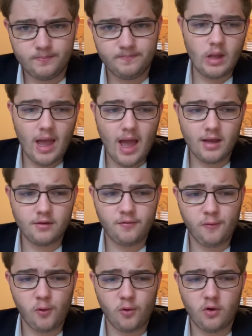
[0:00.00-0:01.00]
As
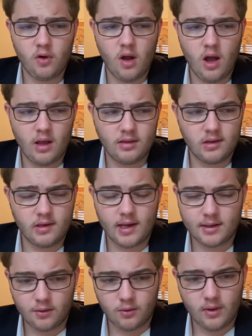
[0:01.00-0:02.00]
for the
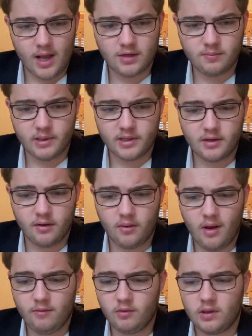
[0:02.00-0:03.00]
technical aspects here,
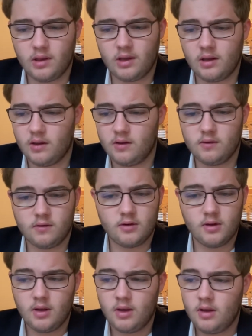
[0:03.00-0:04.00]
everything is,
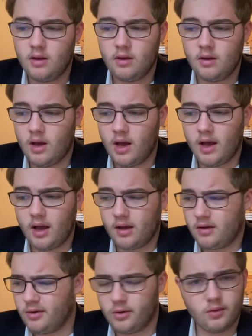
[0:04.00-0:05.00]

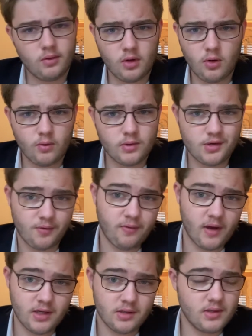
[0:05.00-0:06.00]
it
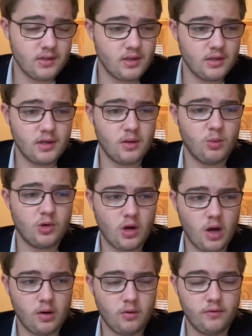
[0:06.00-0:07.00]
suffices. The
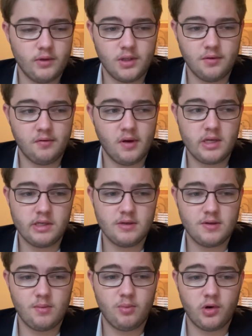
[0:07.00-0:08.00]
cinematography
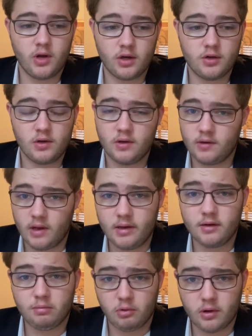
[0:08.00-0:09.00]
suffices. The production design
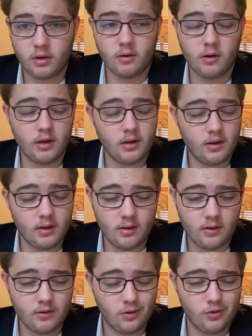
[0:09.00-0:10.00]
is pretty good. It
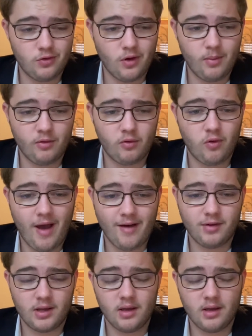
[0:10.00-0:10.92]
does a good job of crafting